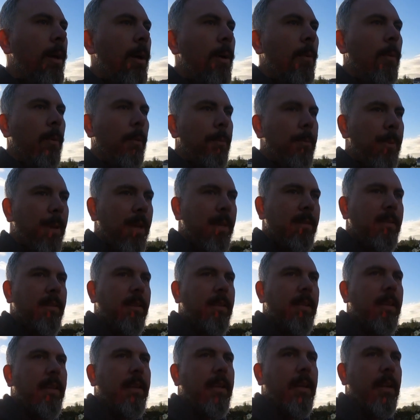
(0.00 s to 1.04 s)
we're
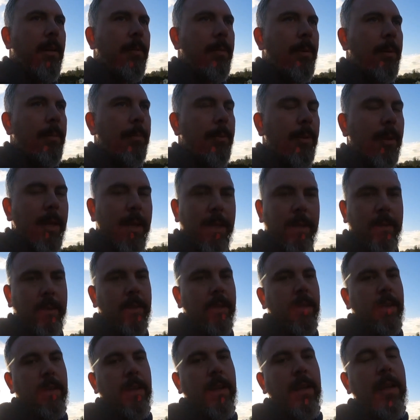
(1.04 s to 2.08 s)
basically going to be
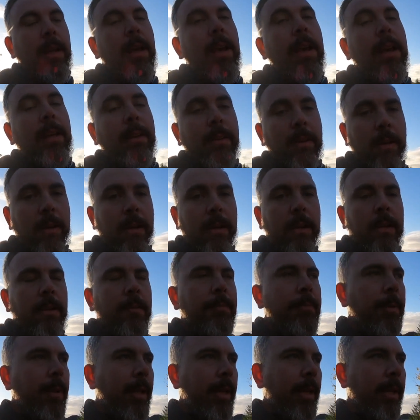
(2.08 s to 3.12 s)
planting a ton of
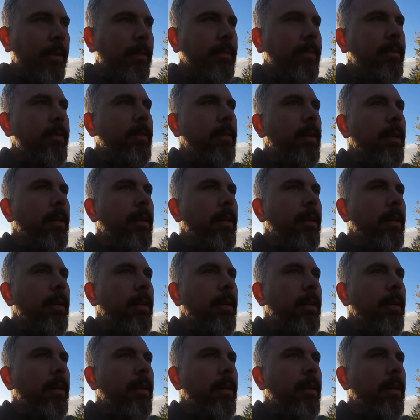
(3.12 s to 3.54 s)
plants,